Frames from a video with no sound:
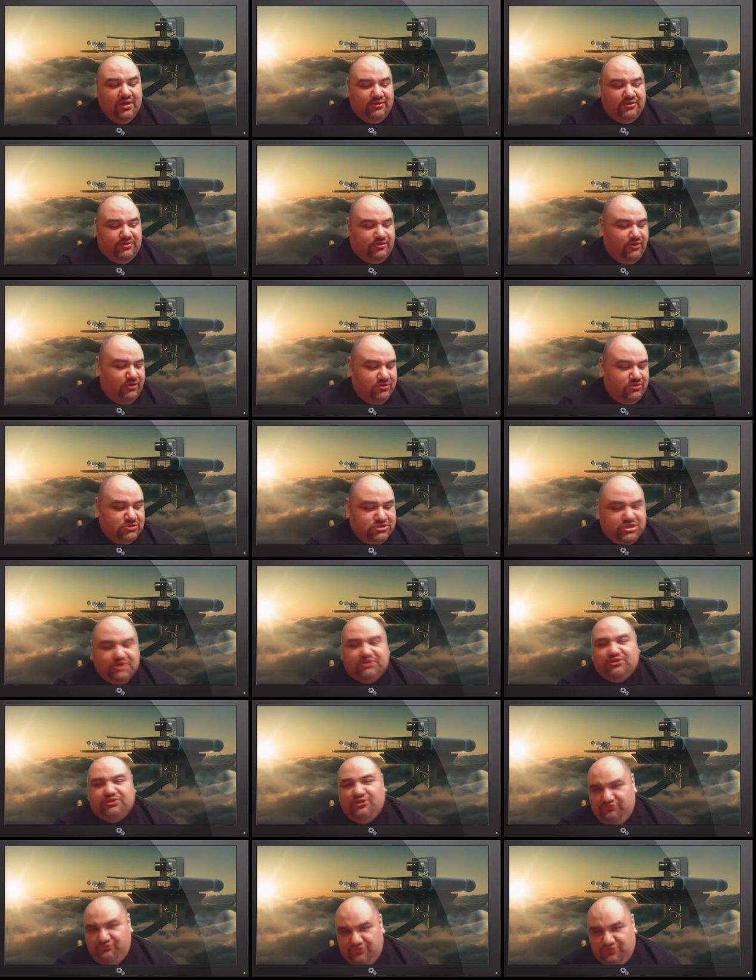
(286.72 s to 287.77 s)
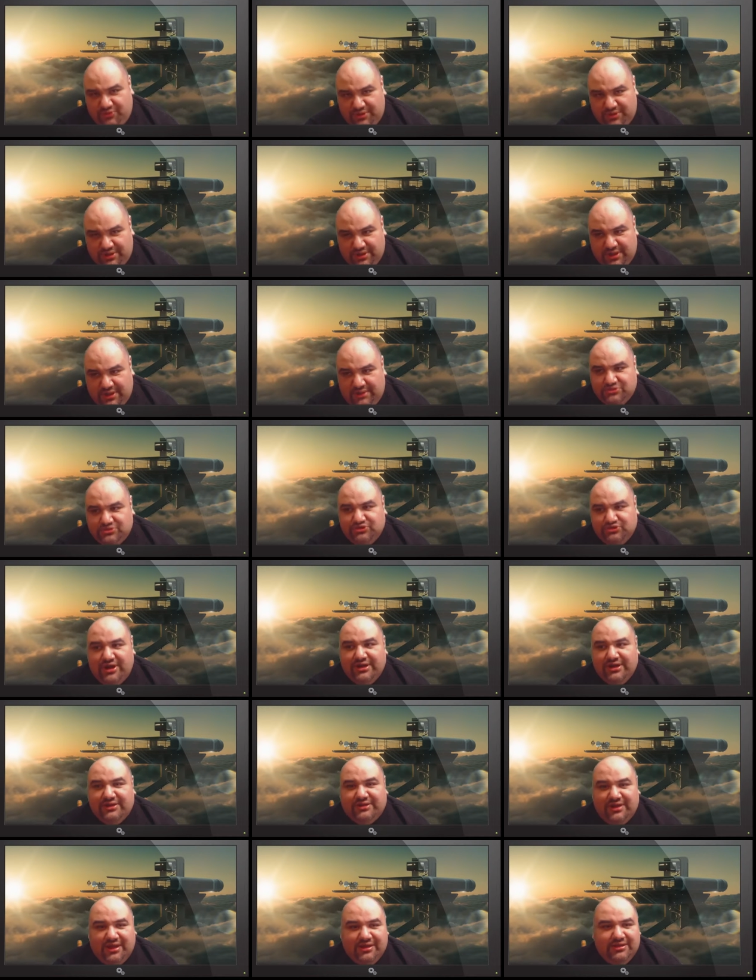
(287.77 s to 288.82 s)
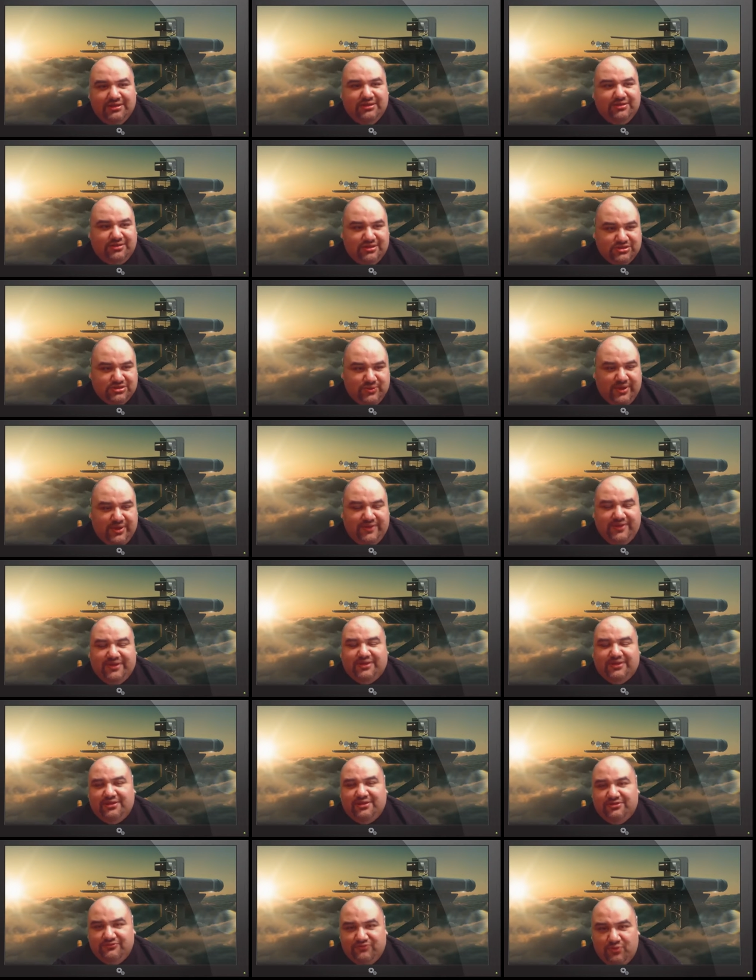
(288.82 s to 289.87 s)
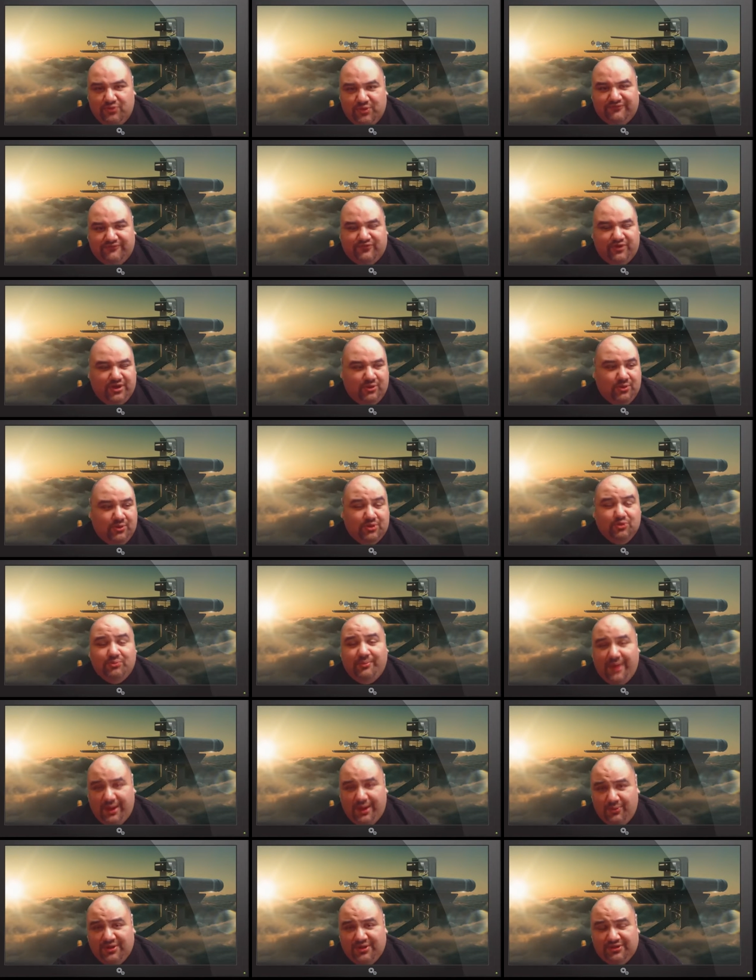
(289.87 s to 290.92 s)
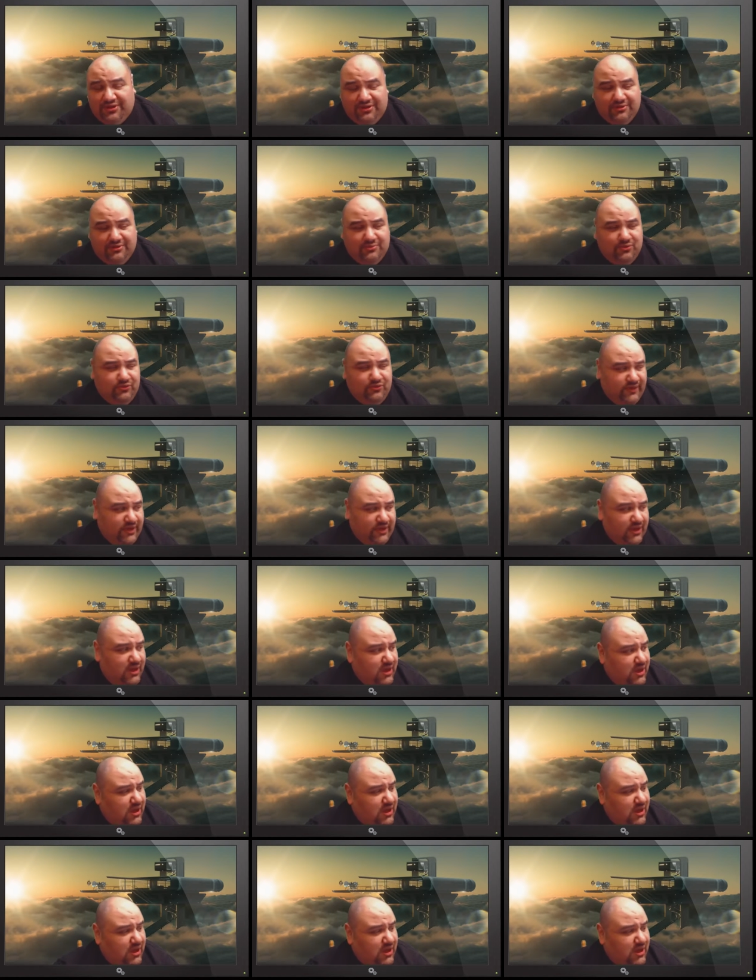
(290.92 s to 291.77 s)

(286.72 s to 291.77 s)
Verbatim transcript: So just don't ruin it. I'm trying to tell it in such a way that doesn't ruin it for anyone who might want to see the movie.